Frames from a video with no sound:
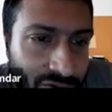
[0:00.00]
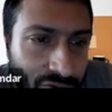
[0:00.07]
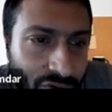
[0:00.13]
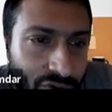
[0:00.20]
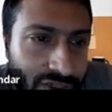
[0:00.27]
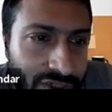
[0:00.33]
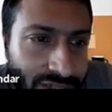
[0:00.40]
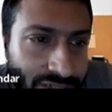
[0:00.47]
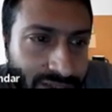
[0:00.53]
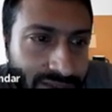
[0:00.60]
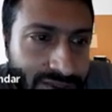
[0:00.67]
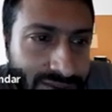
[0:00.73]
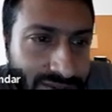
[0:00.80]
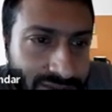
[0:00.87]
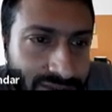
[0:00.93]

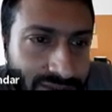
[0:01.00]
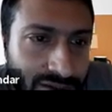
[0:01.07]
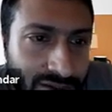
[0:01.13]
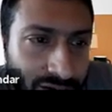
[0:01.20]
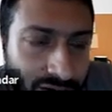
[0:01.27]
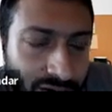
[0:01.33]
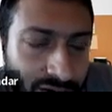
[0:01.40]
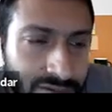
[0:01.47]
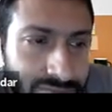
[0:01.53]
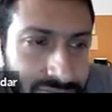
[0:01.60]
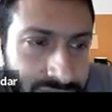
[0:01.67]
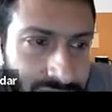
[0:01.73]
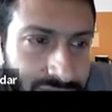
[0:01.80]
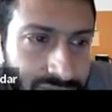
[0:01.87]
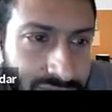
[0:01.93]
coordinates or
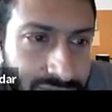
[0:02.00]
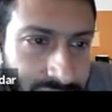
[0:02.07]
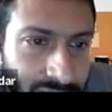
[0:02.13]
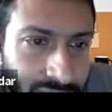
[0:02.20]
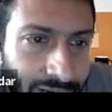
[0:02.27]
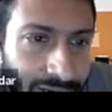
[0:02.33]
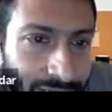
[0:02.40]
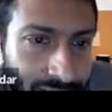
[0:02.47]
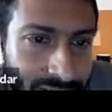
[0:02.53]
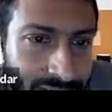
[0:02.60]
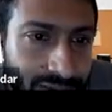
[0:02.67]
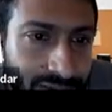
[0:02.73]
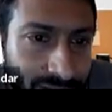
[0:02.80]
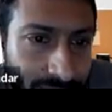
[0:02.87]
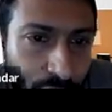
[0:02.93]
the uh,
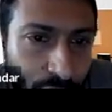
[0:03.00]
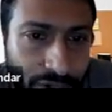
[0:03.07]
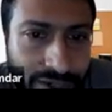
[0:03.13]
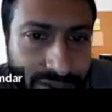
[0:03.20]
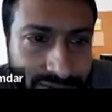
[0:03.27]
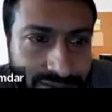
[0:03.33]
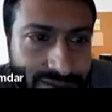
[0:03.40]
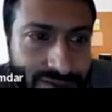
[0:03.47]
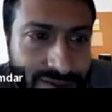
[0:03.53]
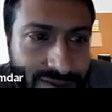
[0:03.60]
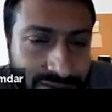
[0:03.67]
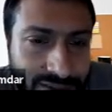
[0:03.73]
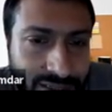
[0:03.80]
end points